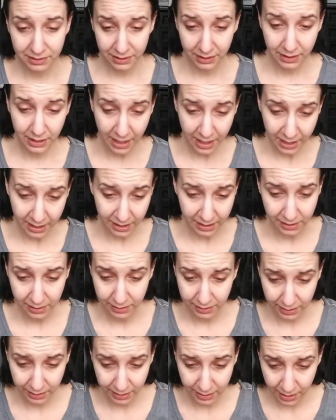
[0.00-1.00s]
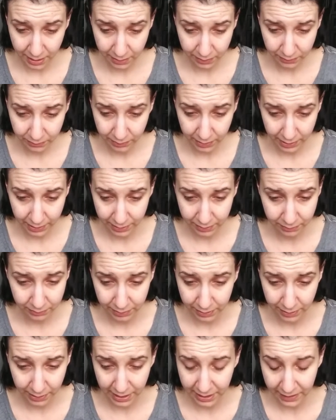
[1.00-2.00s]
day, you know? I don't
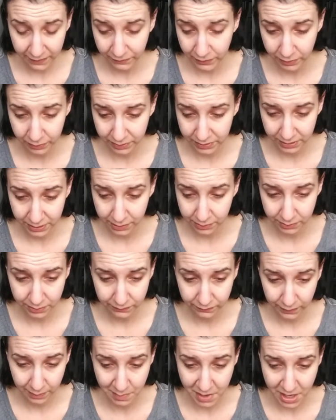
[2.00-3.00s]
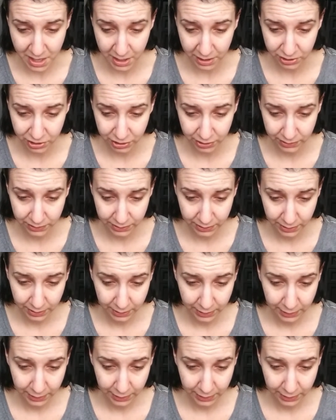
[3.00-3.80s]
know. I have no excuse for my actions.